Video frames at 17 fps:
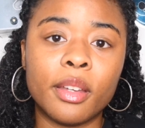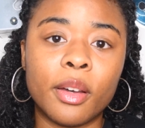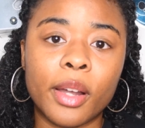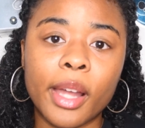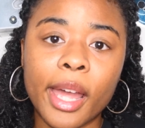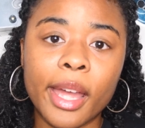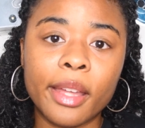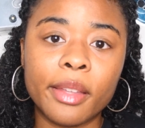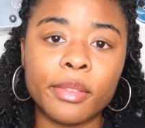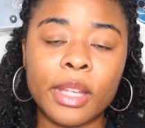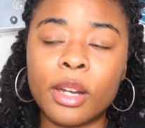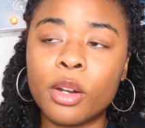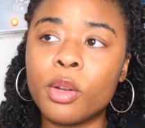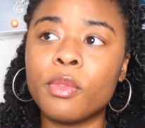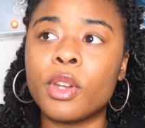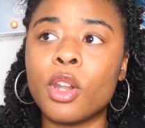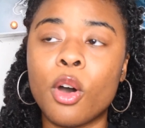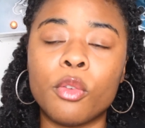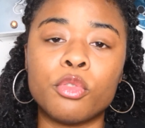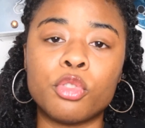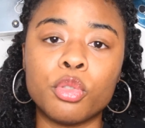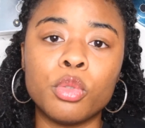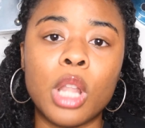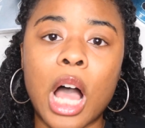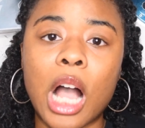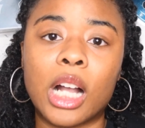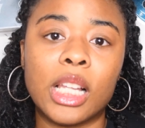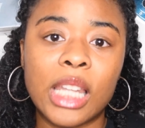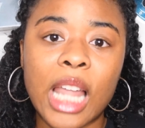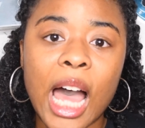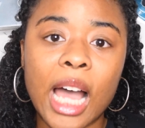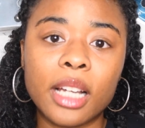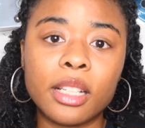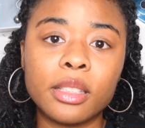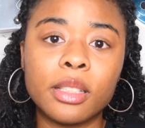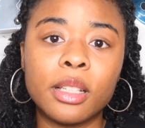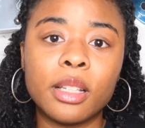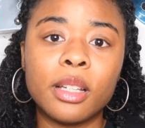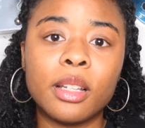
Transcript: Okay, they don't even know if Drew Lock a lock.